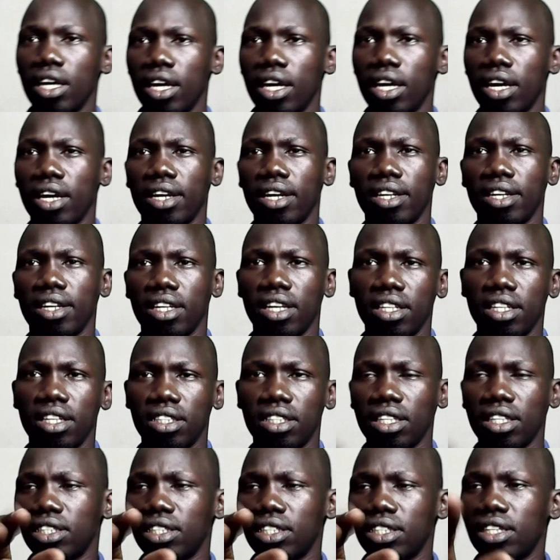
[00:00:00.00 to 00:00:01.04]
And this
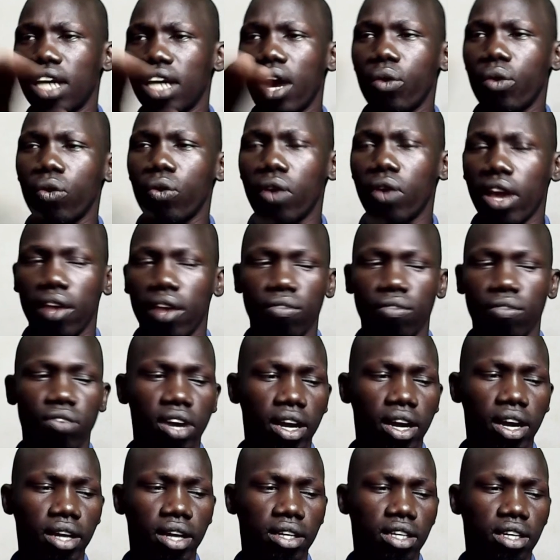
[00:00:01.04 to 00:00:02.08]
is how you can
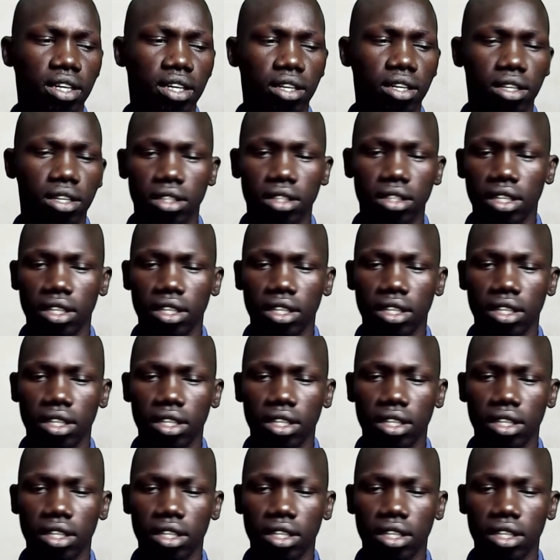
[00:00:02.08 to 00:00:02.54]
find uh,